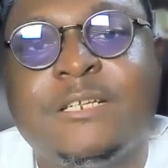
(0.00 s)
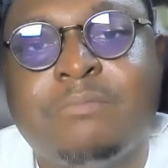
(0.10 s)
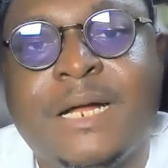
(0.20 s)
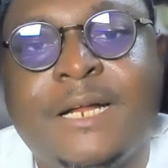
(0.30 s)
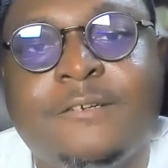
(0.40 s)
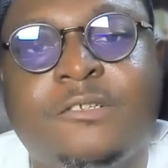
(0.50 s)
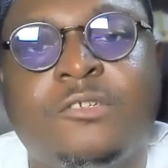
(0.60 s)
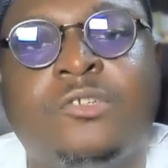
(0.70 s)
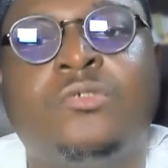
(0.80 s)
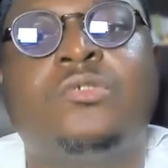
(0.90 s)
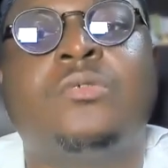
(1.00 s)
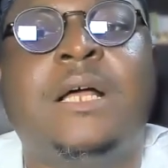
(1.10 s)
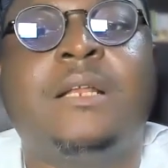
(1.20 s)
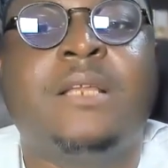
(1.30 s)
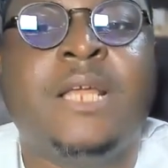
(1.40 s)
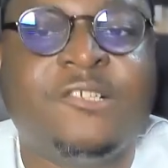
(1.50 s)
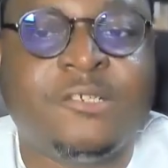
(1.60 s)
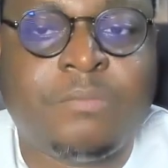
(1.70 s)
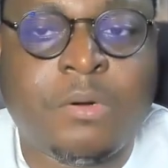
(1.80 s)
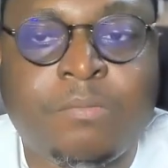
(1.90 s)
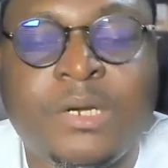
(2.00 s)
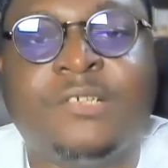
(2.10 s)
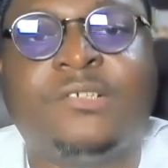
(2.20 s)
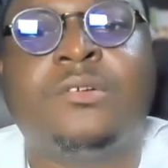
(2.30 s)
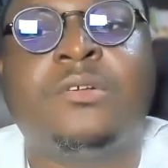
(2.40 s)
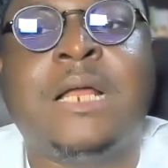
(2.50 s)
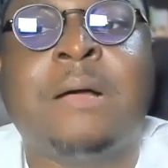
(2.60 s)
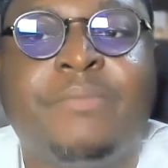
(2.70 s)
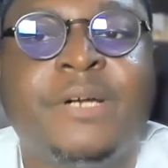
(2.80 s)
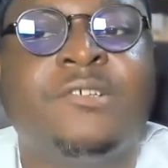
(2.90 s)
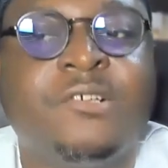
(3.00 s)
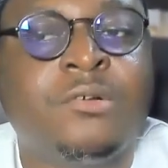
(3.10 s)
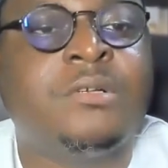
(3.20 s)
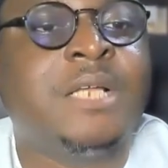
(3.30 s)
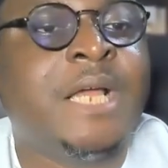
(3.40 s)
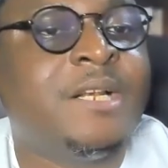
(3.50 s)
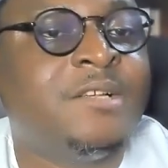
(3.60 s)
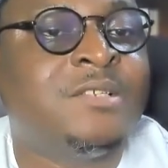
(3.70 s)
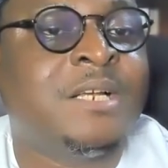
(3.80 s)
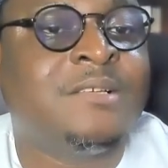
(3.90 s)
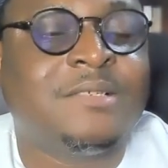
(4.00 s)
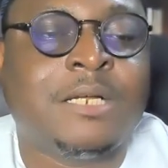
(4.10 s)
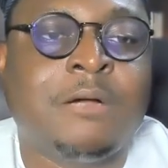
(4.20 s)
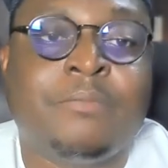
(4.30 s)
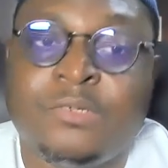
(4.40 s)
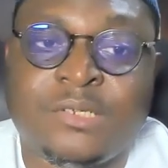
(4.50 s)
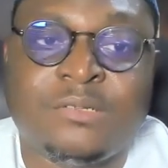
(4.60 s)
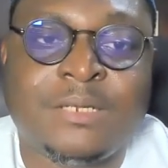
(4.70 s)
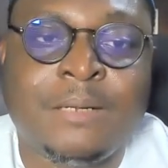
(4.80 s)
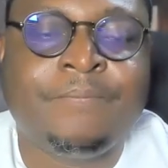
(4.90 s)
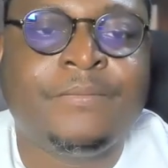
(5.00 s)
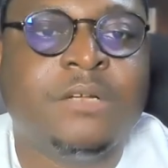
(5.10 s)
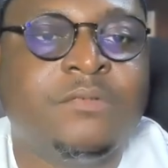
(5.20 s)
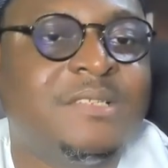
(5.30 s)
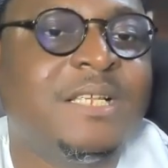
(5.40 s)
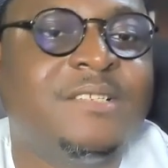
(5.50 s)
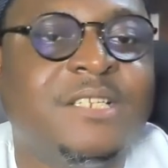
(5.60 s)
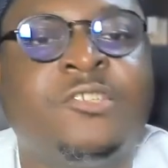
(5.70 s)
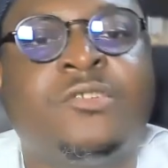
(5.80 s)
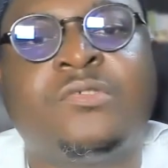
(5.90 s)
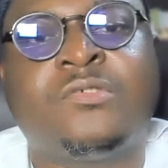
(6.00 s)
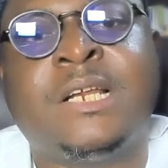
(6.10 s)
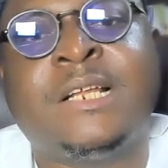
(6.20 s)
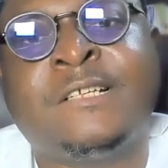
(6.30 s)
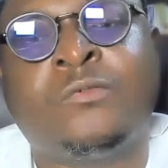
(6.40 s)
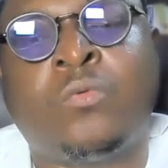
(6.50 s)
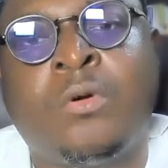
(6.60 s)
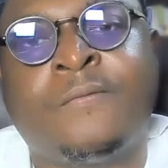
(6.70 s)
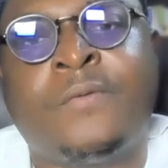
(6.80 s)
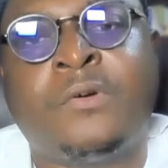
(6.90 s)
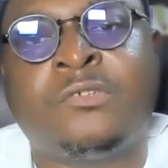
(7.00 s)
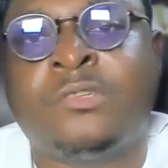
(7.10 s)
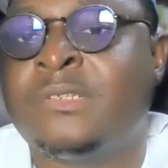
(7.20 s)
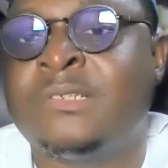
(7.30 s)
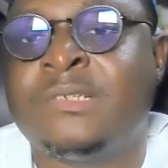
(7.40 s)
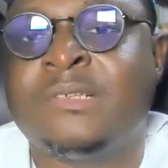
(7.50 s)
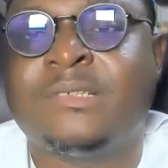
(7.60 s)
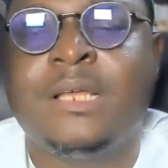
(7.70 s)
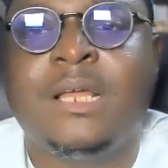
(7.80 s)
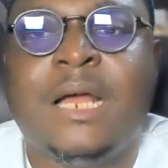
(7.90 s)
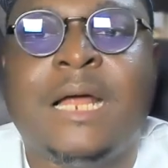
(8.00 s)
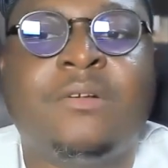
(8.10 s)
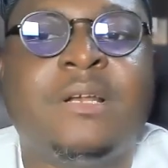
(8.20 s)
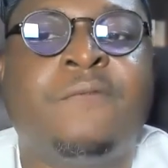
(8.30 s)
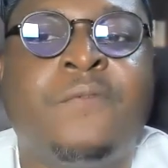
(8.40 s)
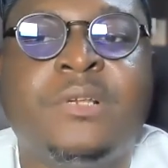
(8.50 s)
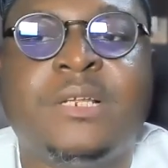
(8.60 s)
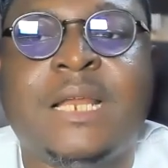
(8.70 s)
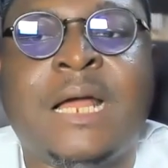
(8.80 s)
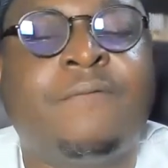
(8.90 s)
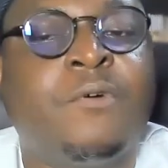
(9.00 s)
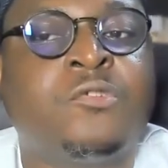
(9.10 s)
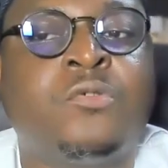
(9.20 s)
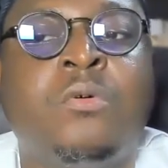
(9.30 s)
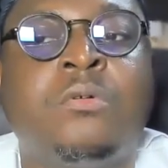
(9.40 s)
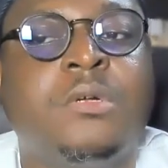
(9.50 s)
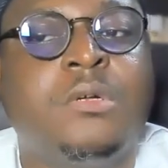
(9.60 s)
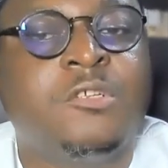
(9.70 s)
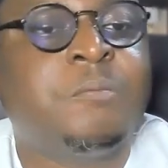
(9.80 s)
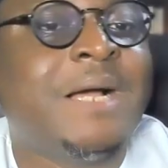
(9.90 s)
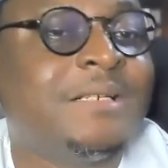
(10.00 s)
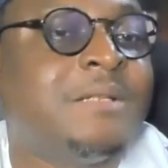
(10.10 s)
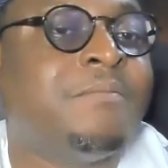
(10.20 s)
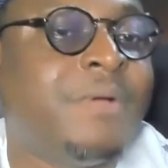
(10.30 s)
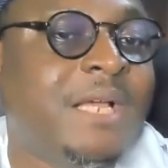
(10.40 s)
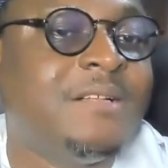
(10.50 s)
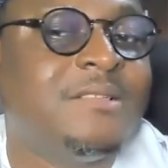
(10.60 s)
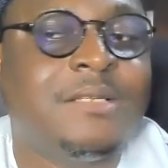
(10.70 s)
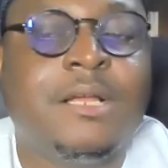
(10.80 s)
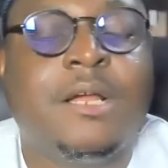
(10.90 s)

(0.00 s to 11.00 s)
demand due to an aging population, and pressures on the NHS budget. Recent issues related to workforce shortages and underfunding have also sparked debates